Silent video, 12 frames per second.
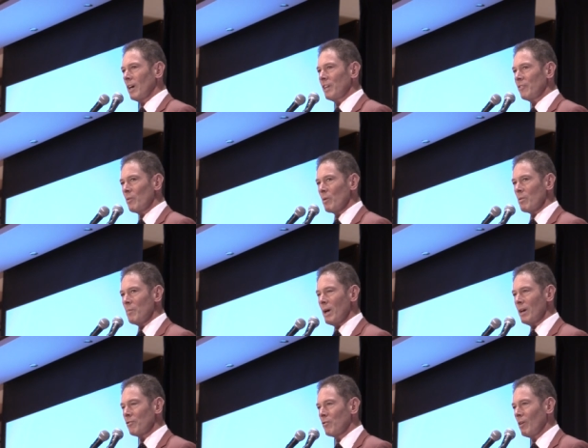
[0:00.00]
And if we're
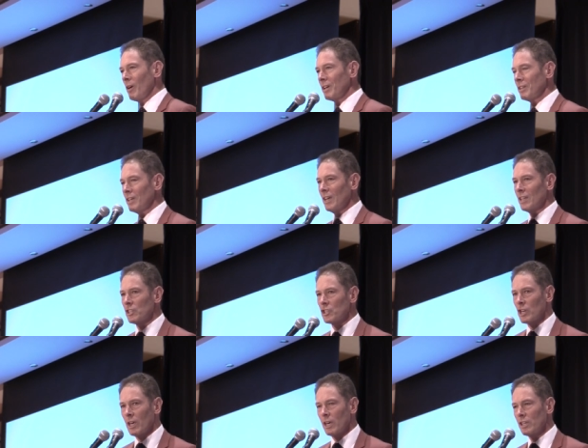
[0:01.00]
about trying to get
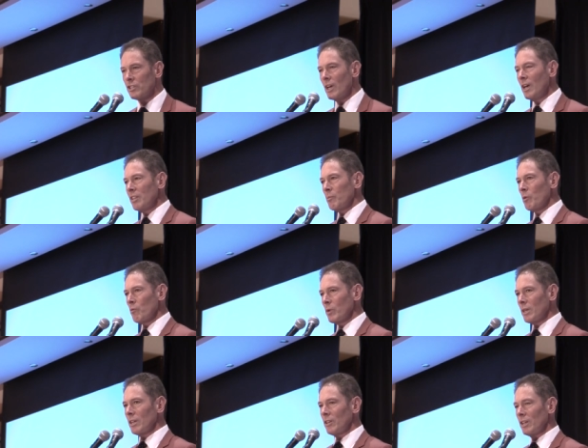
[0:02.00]
change, then we
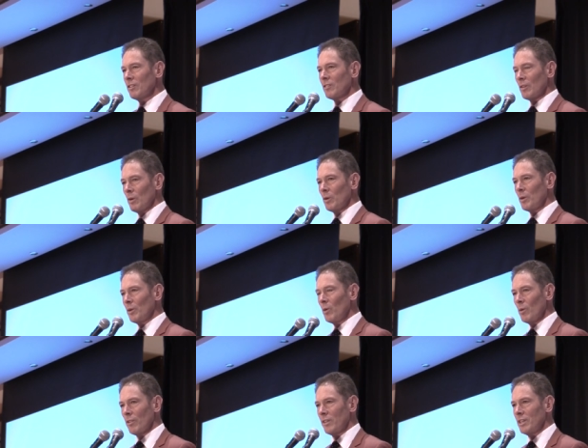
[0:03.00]
really need to look at
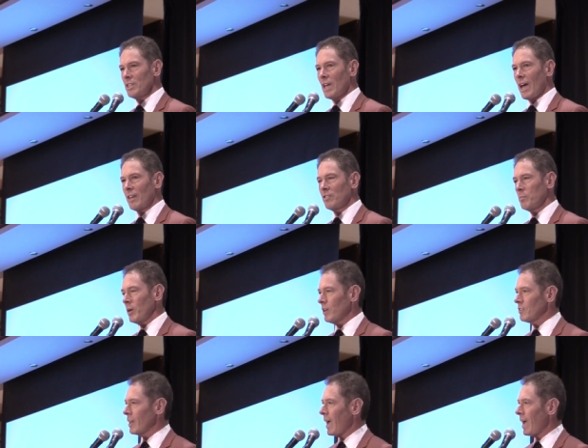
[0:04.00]
all of these aspects and